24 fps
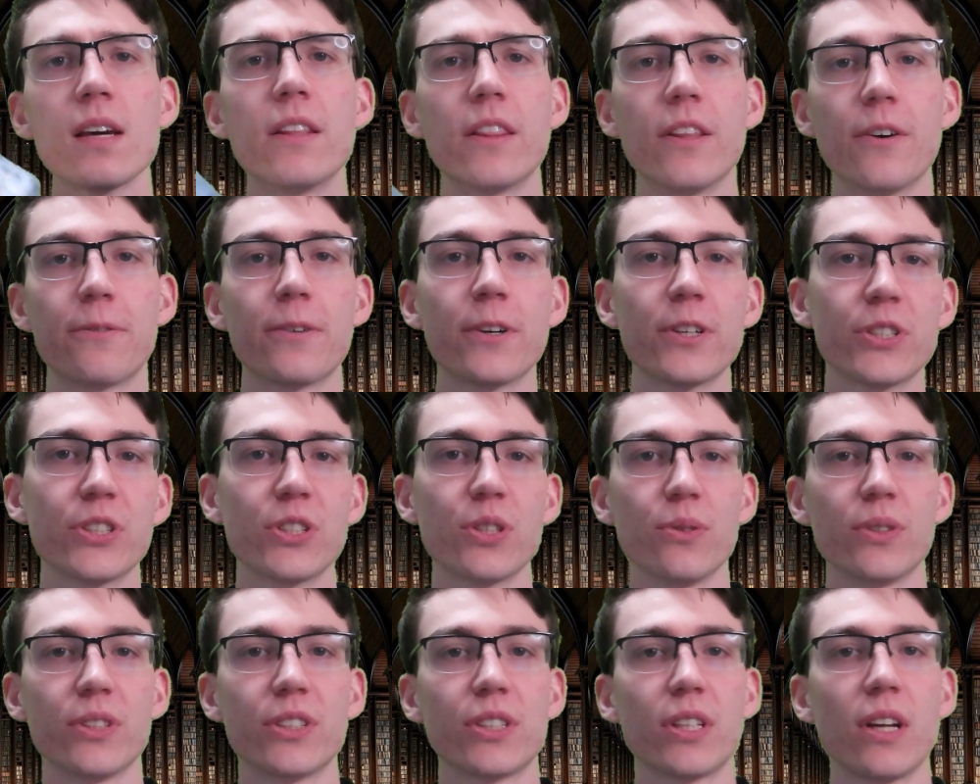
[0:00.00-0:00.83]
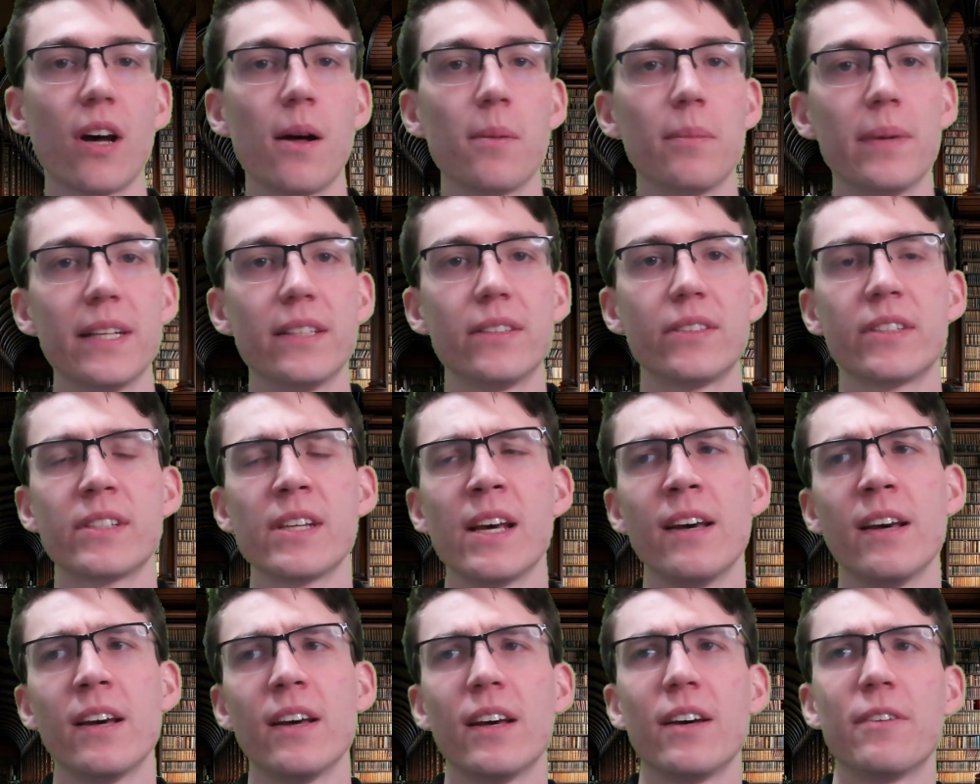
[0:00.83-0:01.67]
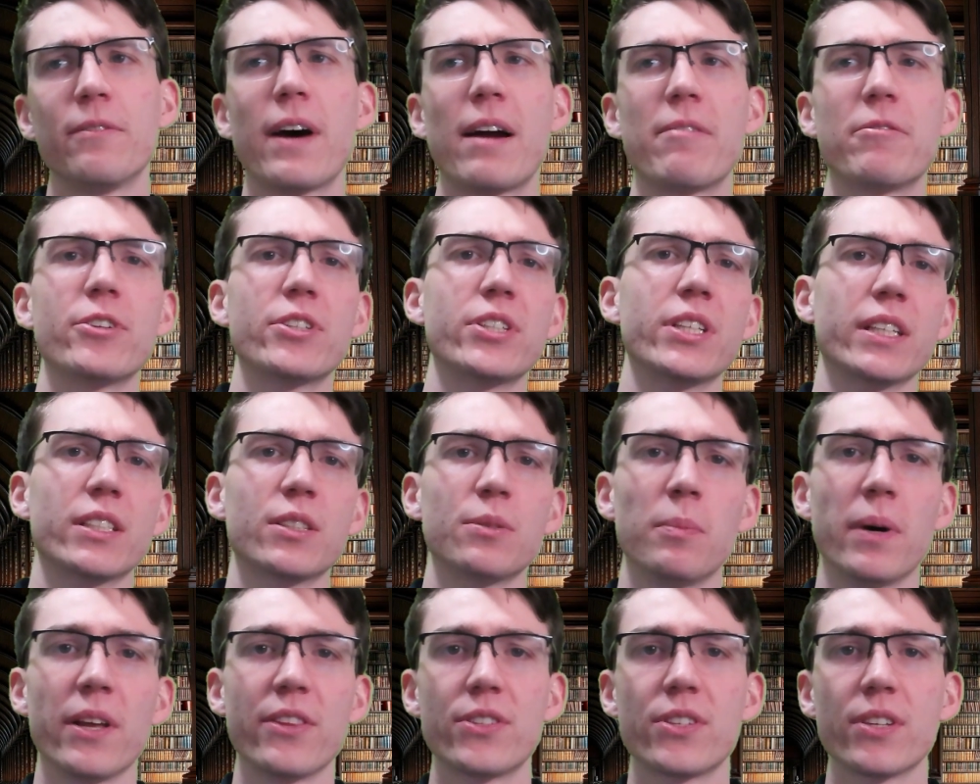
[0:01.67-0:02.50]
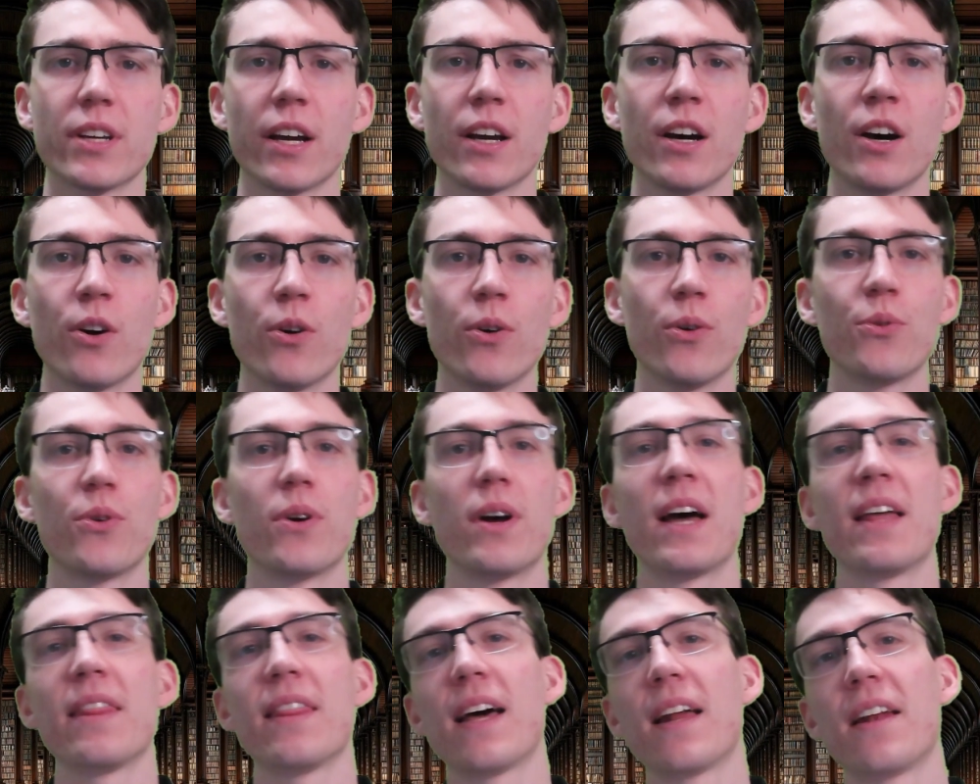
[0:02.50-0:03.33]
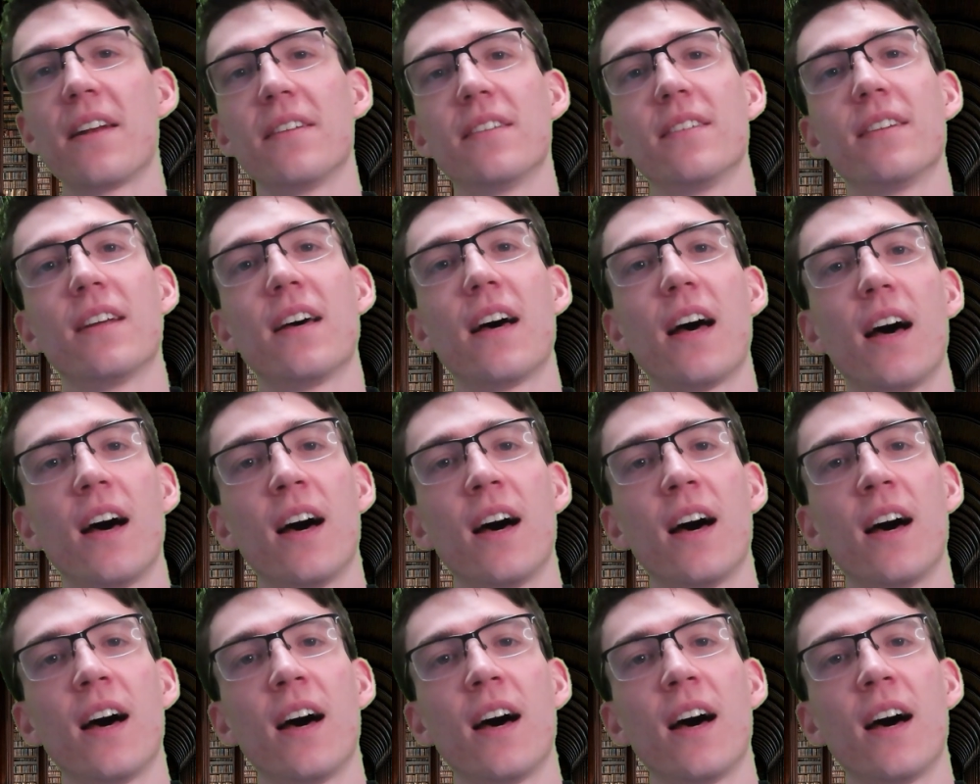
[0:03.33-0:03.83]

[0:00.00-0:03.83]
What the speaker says: the first 2 installments 5 or 6 months ago, and then